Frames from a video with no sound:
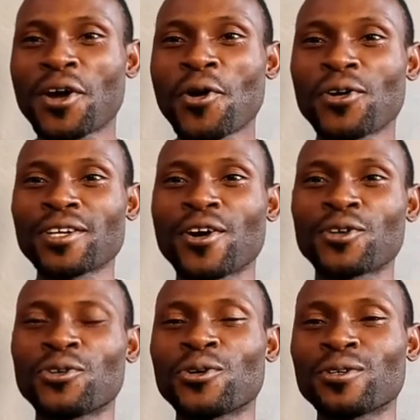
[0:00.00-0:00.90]
Only
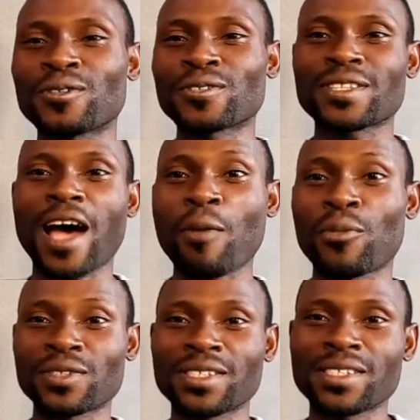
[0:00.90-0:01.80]
God knows how
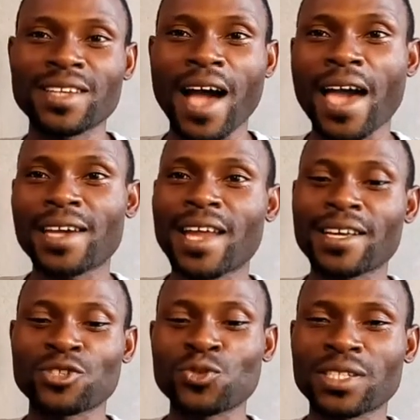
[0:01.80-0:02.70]
much this guy that
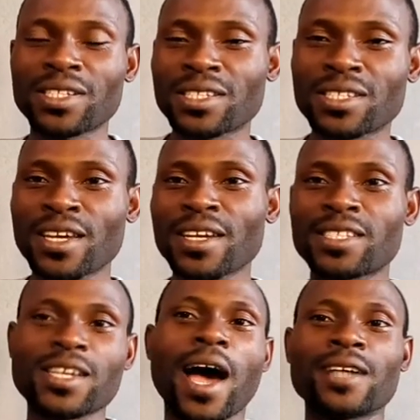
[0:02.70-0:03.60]
is doing this
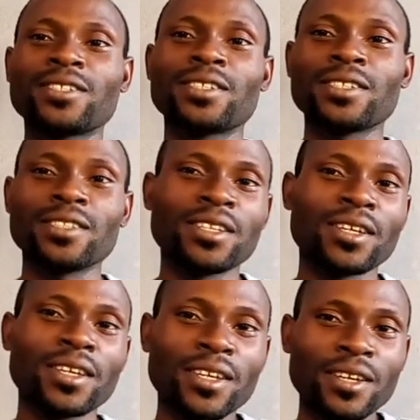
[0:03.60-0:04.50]
charge
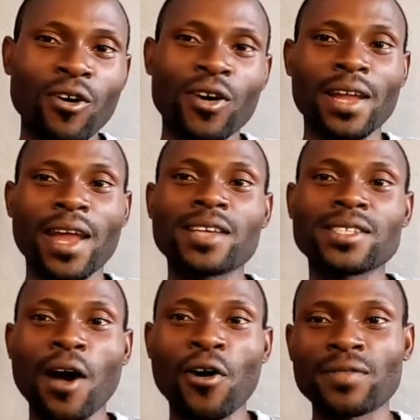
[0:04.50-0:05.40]
the
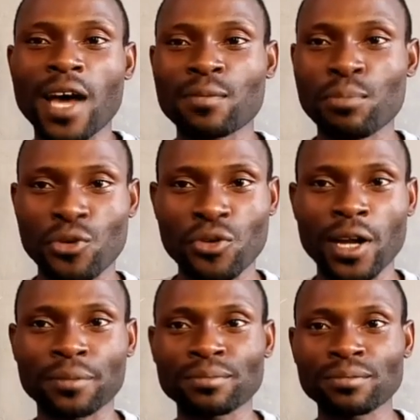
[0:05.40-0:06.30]
organizer of that program,